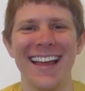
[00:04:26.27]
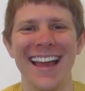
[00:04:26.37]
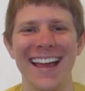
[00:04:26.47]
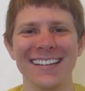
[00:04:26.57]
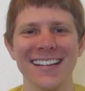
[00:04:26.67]

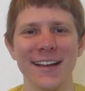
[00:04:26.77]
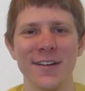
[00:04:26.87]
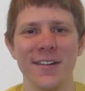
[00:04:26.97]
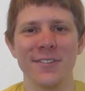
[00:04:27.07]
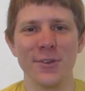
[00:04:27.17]
And
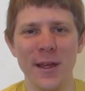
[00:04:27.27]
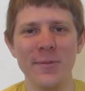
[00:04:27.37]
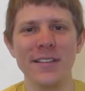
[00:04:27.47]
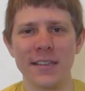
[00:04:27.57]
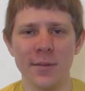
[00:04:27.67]
so
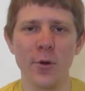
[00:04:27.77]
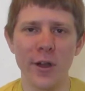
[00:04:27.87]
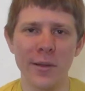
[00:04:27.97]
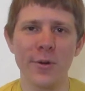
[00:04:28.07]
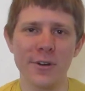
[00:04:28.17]
baby's a
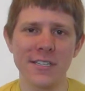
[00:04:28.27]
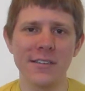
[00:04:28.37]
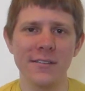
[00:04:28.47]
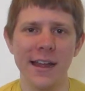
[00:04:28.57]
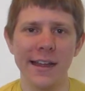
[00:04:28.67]
morning
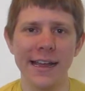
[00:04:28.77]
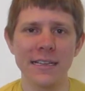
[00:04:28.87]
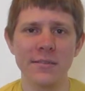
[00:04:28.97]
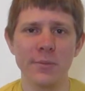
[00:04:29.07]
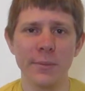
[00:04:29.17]
person, I
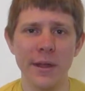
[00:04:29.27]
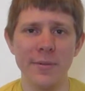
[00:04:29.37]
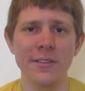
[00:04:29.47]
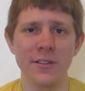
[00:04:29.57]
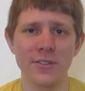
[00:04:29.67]
guess, but
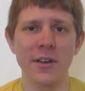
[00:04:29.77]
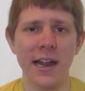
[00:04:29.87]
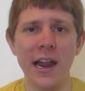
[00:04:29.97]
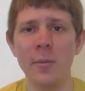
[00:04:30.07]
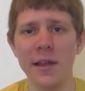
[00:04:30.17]
baby's also a
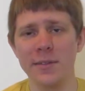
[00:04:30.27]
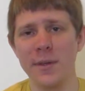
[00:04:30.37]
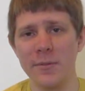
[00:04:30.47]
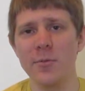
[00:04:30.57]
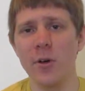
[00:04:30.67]
night owl because
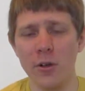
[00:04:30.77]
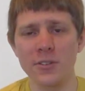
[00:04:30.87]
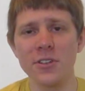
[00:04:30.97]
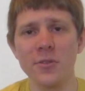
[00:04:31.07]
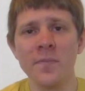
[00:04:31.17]
baby will
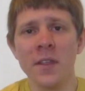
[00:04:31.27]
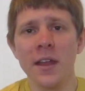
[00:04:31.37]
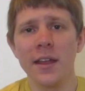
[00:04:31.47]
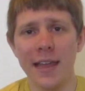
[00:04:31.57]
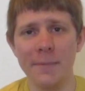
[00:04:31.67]
also
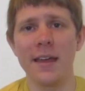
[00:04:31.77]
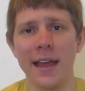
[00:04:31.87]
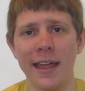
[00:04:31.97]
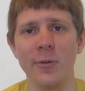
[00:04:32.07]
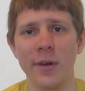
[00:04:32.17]
keep
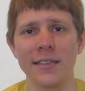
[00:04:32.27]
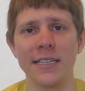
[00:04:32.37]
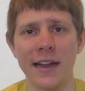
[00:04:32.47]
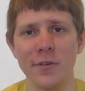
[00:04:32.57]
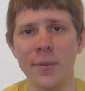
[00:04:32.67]
kicking when it's
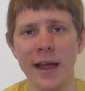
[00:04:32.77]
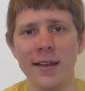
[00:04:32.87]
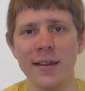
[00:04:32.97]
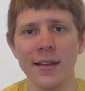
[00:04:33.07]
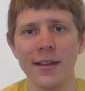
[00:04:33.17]
time for bed.